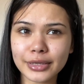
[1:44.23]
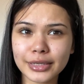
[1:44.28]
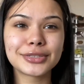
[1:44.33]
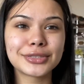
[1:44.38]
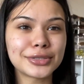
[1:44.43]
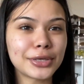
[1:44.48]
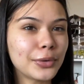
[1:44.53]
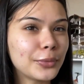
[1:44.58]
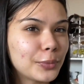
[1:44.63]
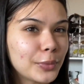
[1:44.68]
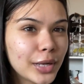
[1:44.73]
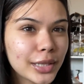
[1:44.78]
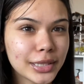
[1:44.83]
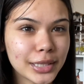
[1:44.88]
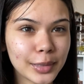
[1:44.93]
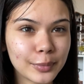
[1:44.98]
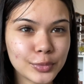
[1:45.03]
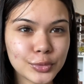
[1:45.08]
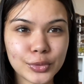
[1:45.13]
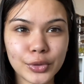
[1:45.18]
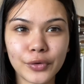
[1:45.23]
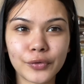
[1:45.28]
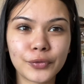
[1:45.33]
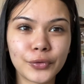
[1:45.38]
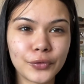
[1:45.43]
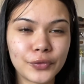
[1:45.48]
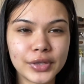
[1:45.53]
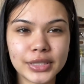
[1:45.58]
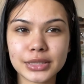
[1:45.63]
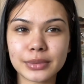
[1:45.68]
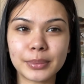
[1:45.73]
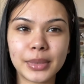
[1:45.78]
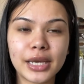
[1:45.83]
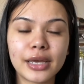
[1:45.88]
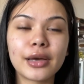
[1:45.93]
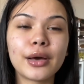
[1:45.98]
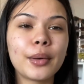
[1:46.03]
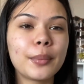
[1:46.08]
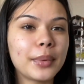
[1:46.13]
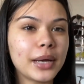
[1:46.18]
So what that I'm doing a full face of makeup?